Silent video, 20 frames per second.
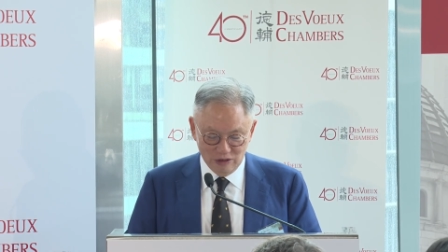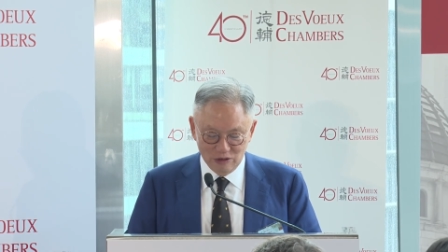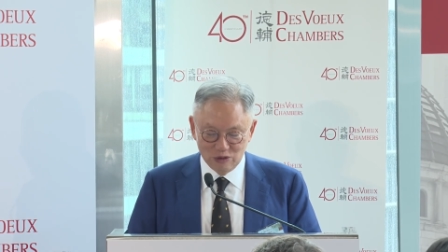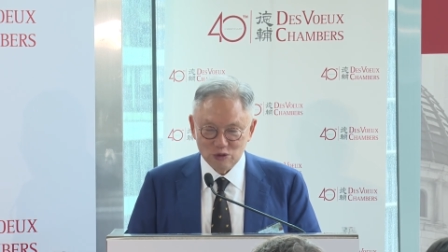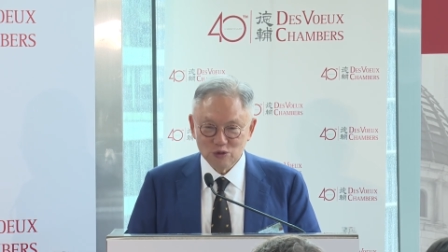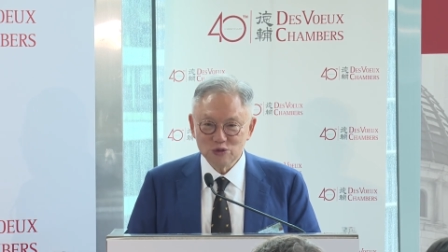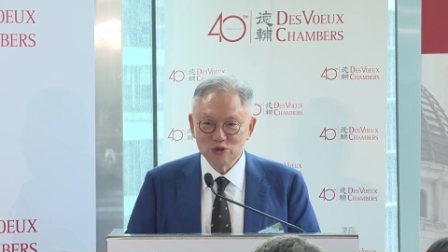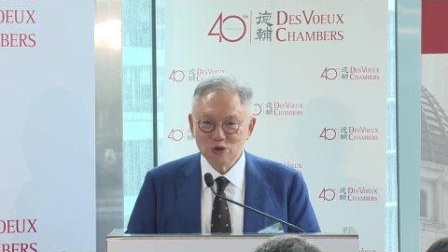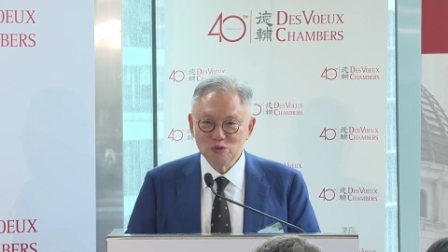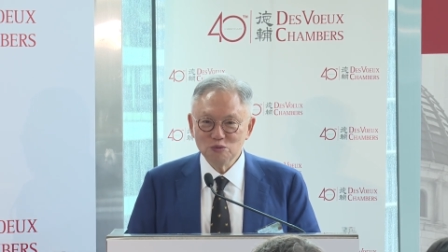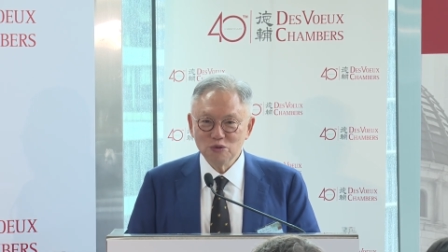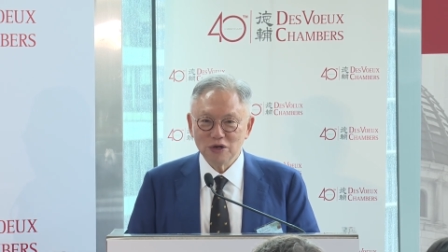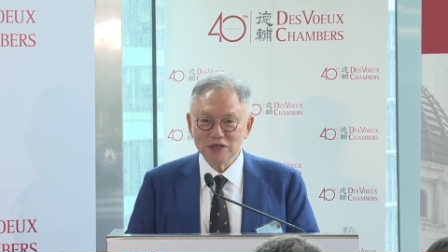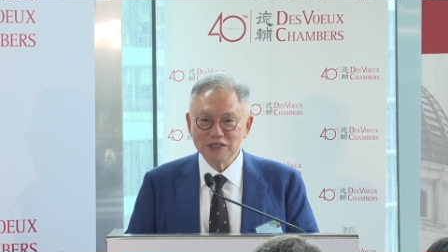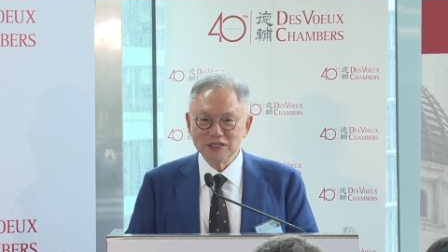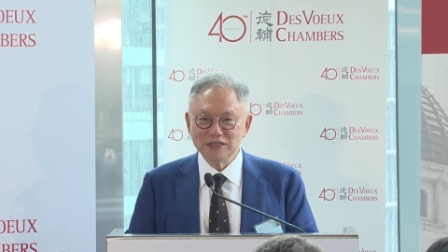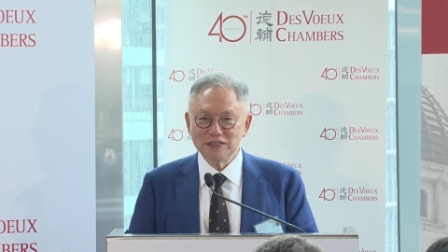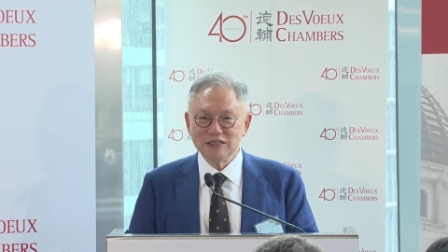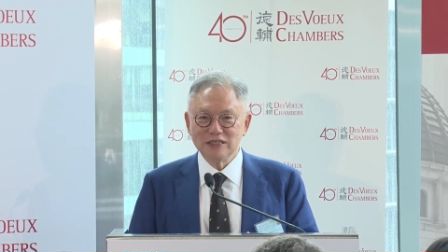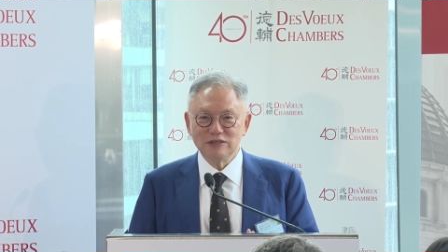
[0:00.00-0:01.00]
You don't want
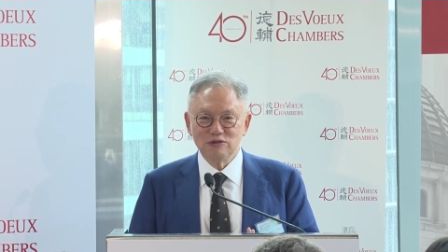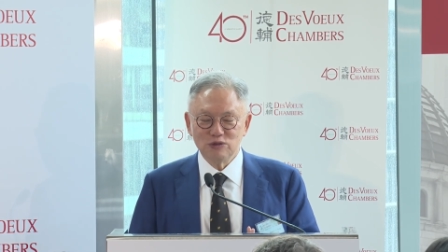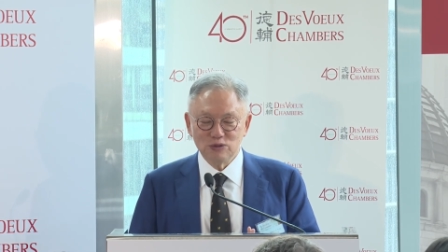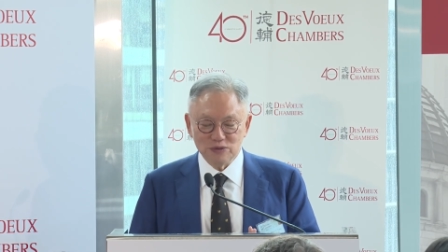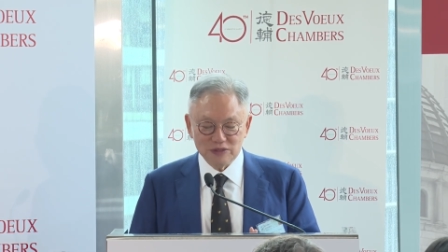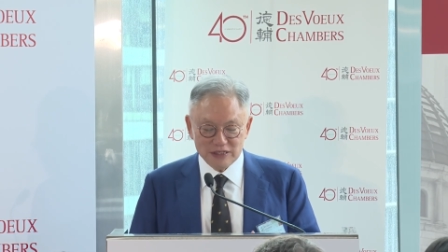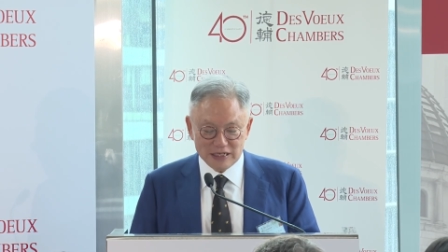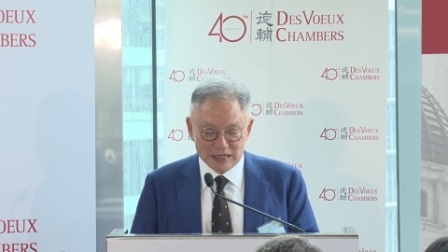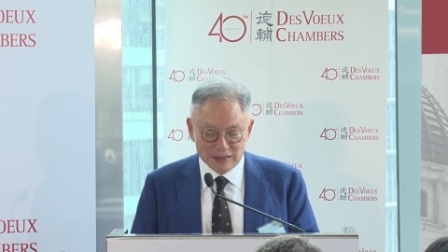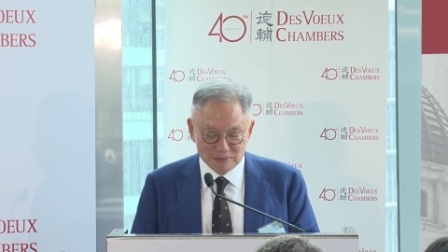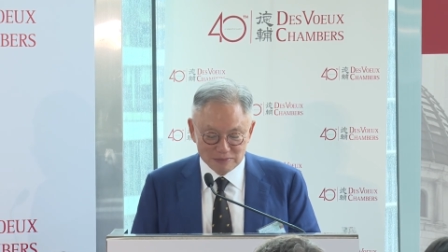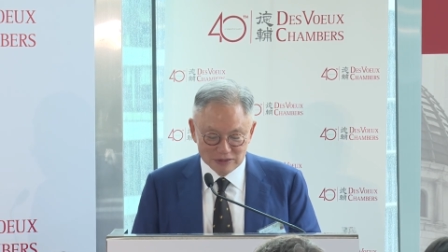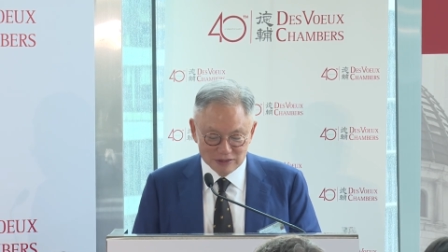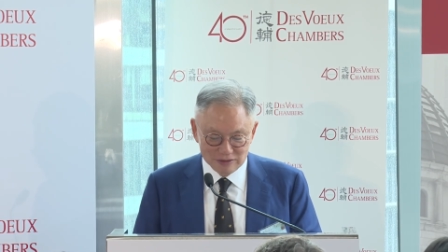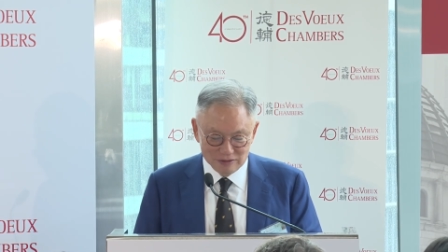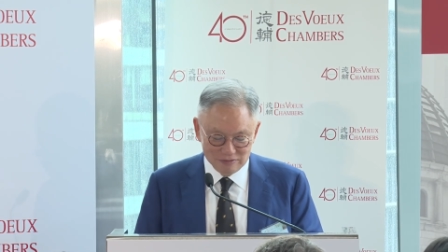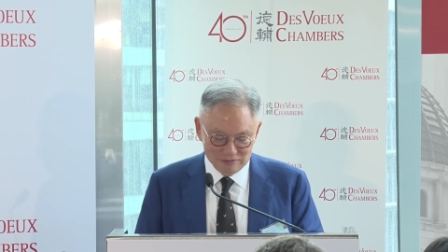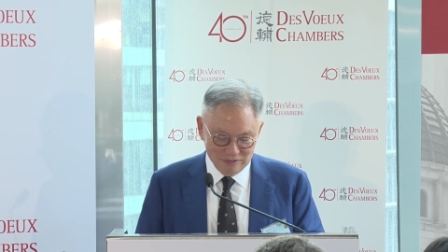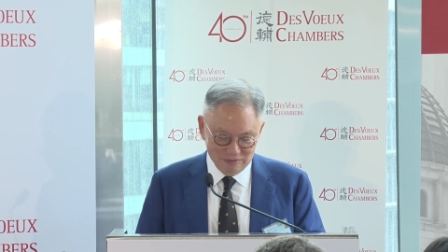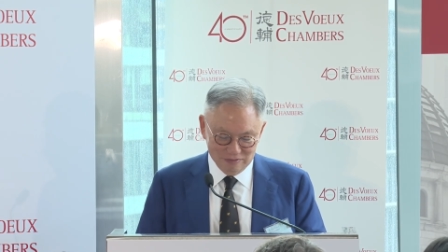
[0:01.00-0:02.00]
it to tip
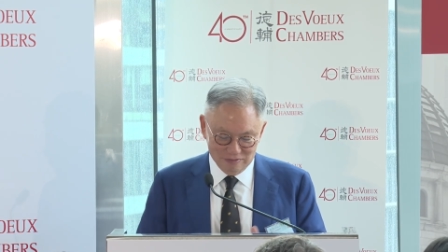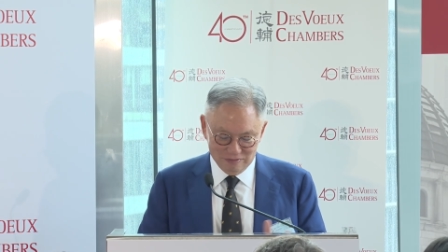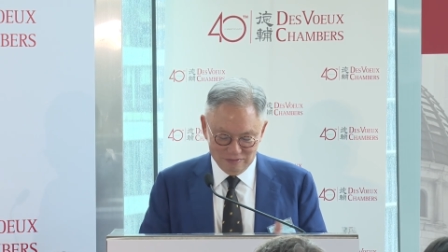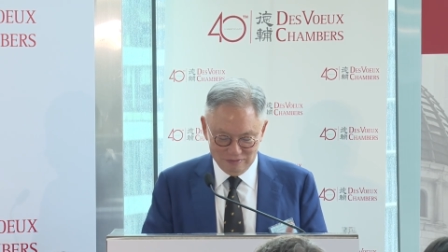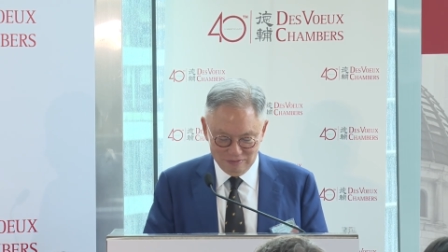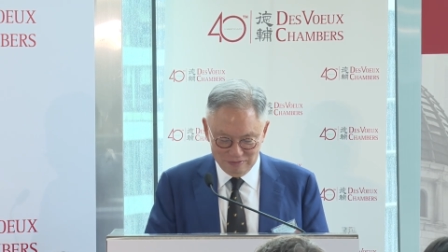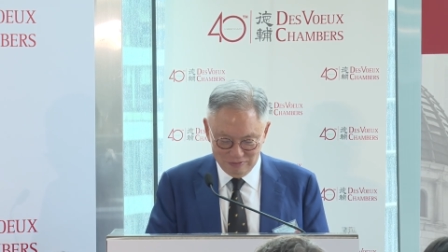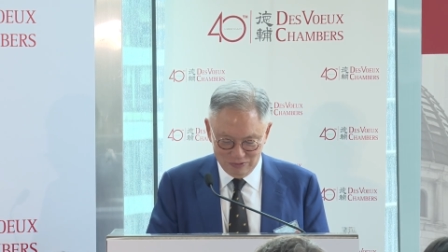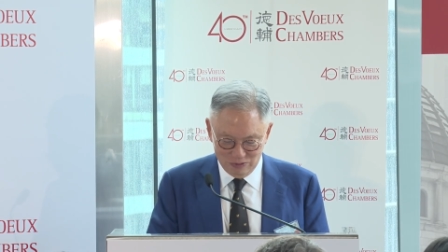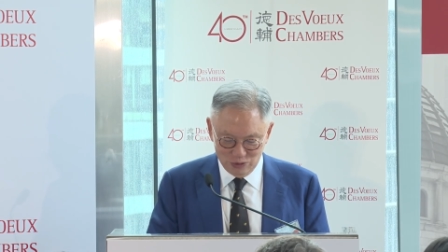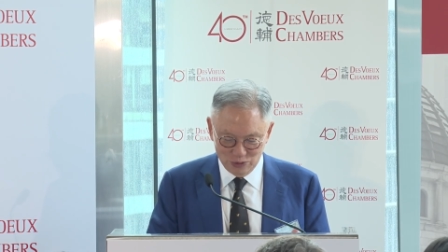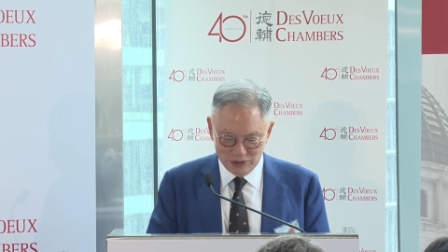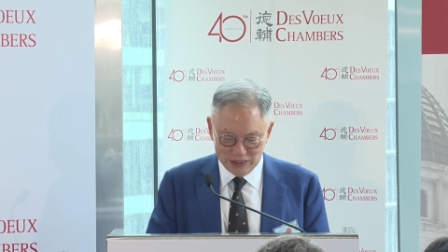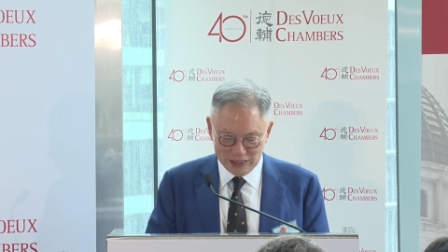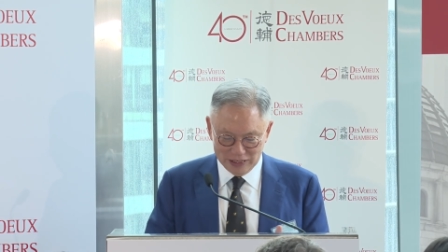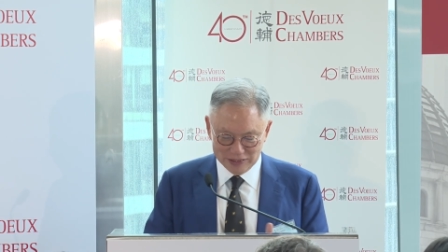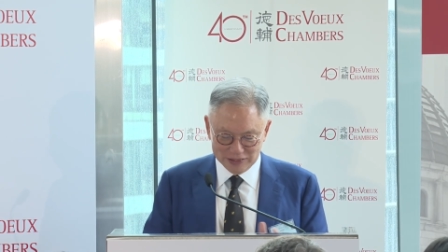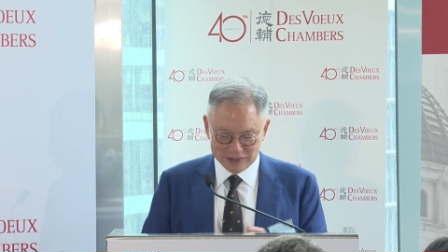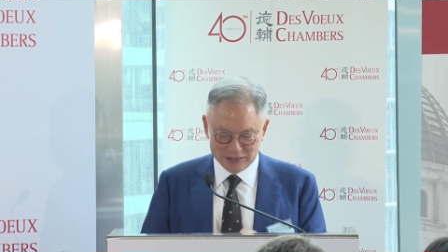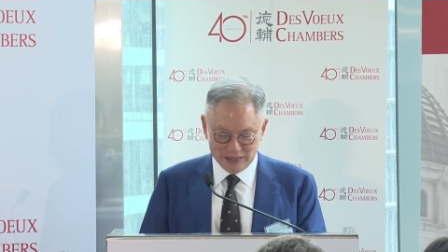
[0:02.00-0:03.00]
to the
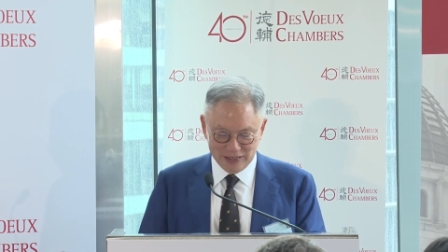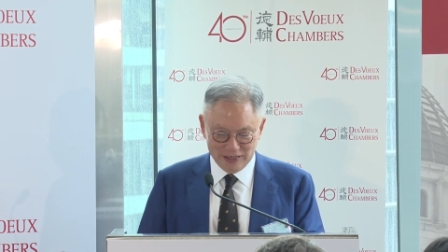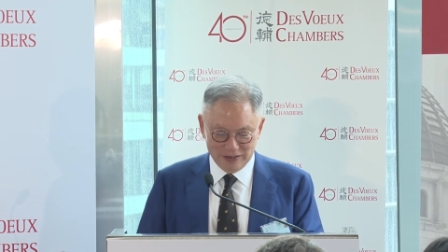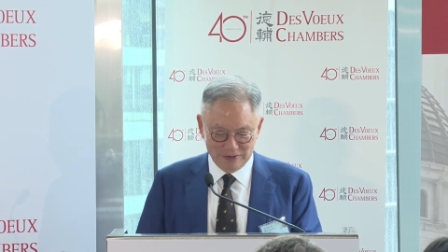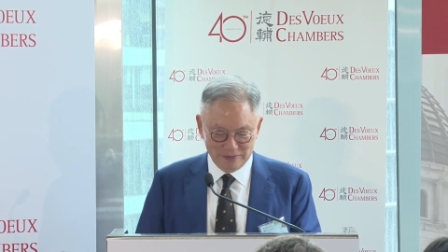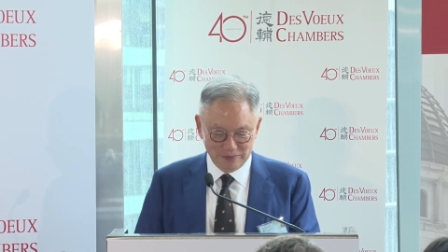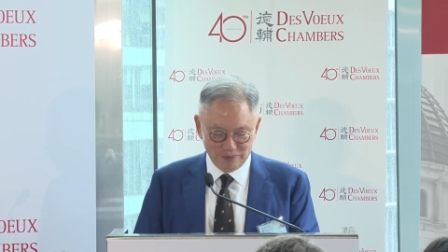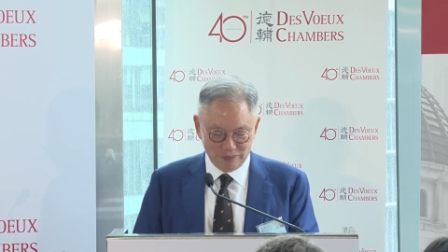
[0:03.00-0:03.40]
other side.